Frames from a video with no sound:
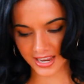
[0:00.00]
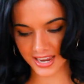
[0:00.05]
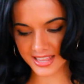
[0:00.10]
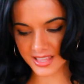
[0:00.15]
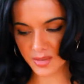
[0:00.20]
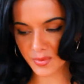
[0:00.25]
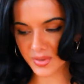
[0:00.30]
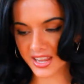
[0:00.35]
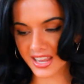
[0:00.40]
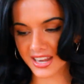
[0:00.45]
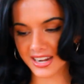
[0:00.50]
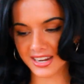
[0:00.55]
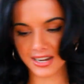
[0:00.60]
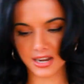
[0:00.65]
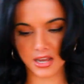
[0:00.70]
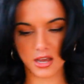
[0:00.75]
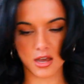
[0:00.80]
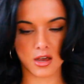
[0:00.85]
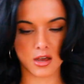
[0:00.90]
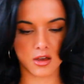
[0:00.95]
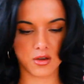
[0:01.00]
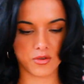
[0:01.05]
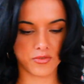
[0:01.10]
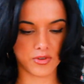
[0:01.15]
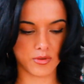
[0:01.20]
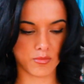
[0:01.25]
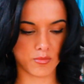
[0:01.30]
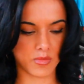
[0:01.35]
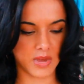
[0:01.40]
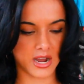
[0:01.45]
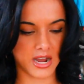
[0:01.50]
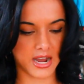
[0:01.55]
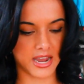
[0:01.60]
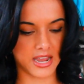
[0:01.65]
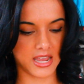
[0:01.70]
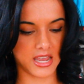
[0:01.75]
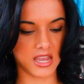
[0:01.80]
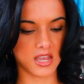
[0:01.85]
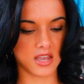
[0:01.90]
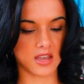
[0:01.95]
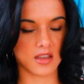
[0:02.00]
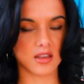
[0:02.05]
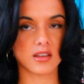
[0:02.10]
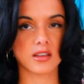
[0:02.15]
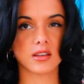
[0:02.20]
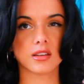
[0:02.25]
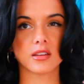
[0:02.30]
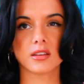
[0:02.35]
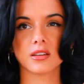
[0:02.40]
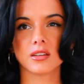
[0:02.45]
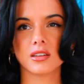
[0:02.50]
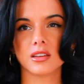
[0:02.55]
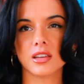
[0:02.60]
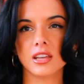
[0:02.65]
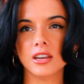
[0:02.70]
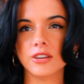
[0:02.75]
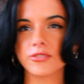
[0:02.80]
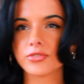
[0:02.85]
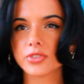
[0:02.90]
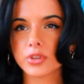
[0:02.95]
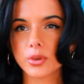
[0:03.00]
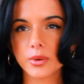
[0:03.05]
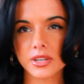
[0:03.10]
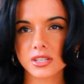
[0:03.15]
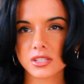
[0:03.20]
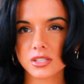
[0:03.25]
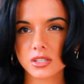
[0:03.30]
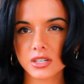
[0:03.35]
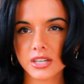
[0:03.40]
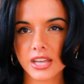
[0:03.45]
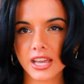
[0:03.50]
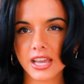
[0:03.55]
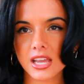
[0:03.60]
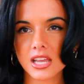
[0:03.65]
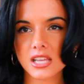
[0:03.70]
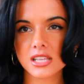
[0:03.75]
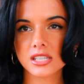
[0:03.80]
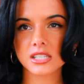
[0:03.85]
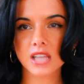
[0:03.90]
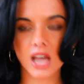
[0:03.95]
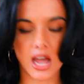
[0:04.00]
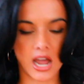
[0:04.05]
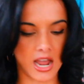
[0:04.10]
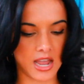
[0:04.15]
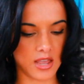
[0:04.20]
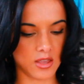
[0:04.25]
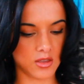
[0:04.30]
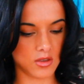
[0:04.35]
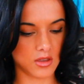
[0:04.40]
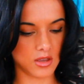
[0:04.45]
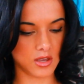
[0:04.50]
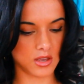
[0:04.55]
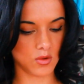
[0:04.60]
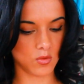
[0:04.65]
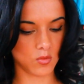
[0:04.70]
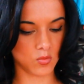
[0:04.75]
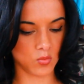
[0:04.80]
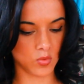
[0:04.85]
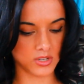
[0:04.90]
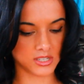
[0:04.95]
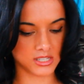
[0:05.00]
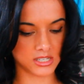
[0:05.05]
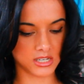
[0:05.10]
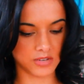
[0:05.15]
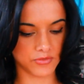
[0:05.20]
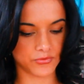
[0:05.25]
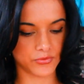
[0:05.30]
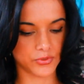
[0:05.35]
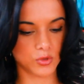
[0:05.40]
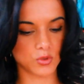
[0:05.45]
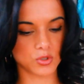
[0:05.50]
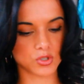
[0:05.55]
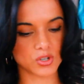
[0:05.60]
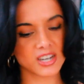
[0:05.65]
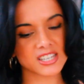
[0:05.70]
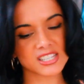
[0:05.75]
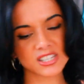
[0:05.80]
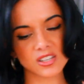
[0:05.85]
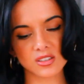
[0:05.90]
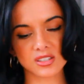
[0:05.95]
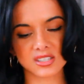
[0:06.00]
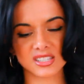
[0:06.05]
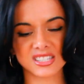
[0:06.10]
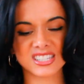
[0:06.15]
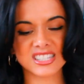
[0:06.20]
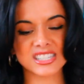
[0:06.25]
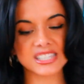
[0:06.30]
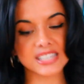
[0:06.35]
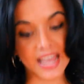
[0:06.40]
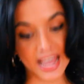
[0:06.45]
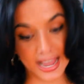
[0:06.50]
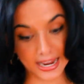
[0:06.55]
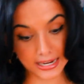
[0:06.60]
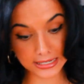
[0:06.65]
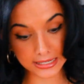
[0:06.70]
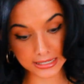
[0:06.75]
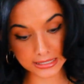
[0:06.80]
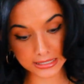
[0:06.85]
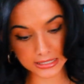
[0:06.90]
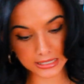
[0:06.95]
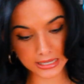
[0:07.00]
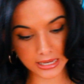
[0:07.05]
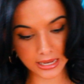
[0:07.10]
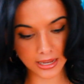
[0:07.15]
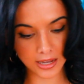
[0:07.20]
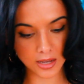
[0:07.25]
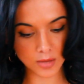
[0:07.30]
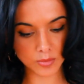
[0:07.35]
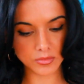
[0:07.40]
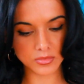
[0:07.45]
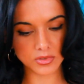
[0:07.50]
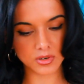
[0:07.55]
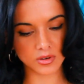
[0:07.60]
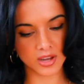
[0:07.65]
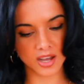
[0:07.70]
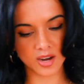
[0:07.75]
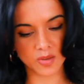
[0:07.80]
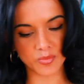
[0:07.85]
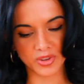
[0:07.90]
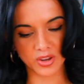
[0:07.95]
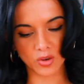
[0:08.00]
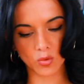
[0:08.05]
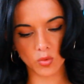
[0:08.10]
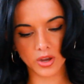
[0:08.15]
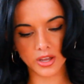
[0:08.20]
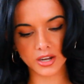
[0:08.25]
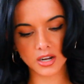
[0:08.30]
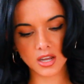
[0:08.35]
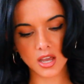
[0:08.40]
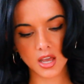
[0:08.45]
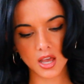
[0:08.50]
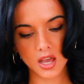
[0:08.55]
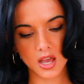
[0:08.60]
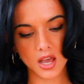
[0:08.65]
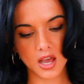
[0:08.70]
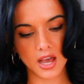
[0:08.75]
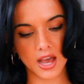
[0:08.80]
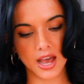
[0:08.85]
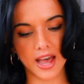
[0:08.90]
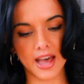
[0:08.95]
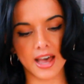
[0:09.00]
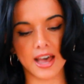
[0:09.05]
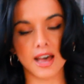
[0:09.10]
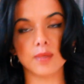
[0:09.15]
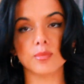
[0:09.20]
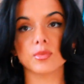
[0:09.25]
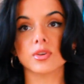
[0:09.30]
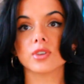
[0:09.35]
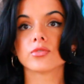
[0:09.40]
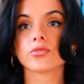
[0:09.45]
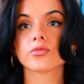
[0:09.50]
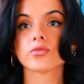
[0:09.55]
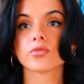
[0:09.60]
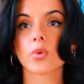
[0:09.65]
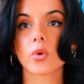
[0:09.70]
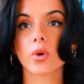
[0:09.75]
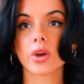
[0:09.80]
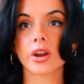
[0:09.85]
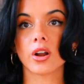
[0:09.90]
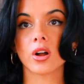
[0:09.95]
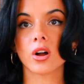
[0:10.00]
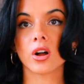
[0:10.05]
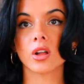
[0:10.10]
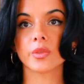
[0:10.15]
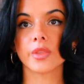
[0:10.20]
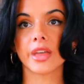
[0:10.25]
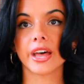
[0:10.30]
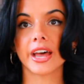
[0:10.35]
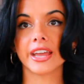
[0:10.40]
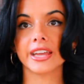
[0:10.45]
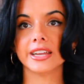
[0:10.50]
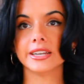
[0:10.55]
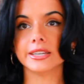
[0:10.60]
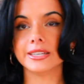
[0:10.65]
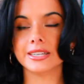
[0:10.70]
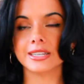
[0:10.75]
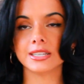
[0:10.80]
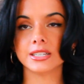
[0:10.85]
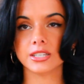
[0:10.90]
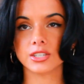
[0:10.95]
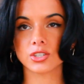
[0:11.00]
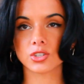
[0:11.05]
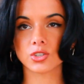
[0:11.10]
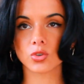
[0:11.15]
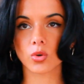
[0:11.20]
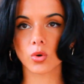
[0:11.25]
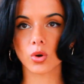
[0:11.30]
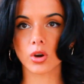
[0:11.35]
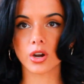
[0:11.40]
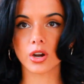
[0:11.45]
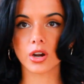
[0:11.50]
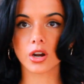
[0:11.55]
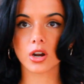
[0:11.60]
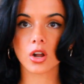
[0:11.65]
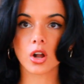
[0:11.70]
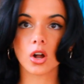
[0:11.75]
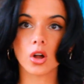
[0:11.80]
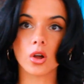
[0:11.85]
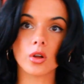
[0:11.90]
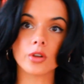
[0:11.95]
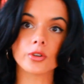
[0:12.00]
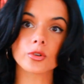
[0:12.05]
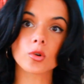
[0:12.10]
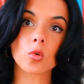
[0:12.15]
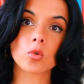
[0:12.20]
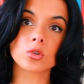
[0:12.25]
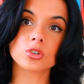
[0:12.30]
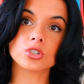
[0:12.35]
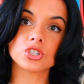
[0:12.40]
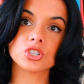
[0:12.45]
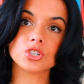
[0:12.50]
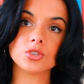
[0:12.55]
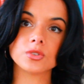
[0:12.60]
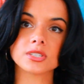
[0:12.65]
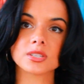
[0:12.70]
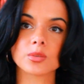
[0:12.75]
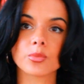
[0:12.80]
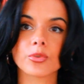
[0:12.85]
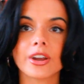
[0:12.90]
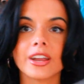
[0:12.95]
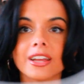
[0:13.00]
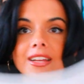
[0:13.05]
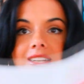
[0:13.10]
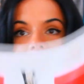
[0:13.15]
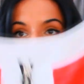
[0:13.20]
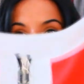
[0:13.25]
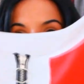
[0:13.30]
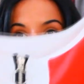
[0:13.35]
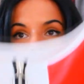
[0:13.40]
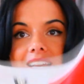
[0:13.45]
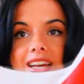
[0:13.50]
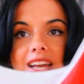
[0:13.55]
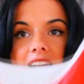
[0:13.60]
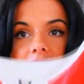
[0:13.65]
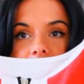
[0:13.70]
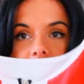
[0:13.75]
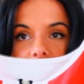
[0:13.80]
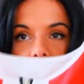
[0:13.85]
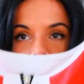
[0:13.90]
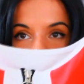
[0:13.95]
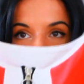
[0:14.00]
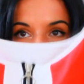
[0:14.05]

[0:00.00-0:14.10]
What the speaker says: In the beginning of my influencer days, I was an influencer. I still technically am, not a big one, for an online indie store called OrangeJuicetheBrand. And this